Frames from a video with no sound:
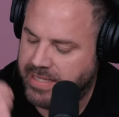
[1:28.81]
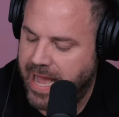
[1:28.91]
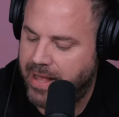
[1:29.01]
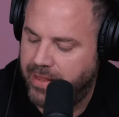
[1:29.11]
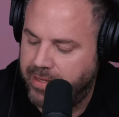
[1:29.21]

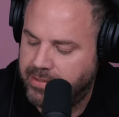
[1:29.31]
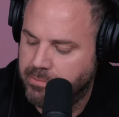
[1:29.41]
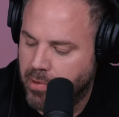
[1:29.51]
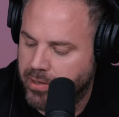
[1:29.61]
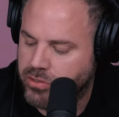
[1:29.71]

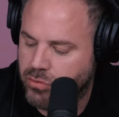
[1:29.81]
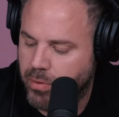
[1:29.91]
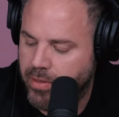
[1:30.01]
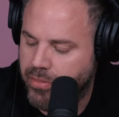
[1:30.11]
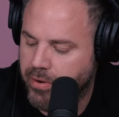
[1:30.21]
Dallas, March
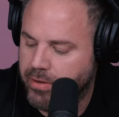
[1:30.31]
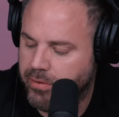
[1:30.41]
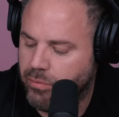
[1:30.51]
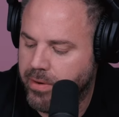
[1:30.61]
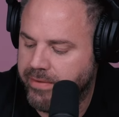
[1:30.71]
23rd
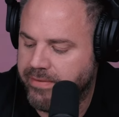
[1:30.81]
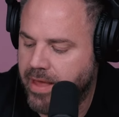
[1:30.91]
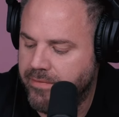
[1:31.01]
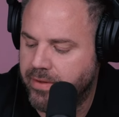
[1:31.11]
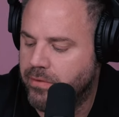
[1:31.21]
to
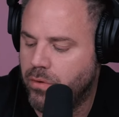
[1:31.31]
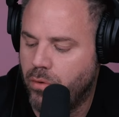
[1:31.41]
27th.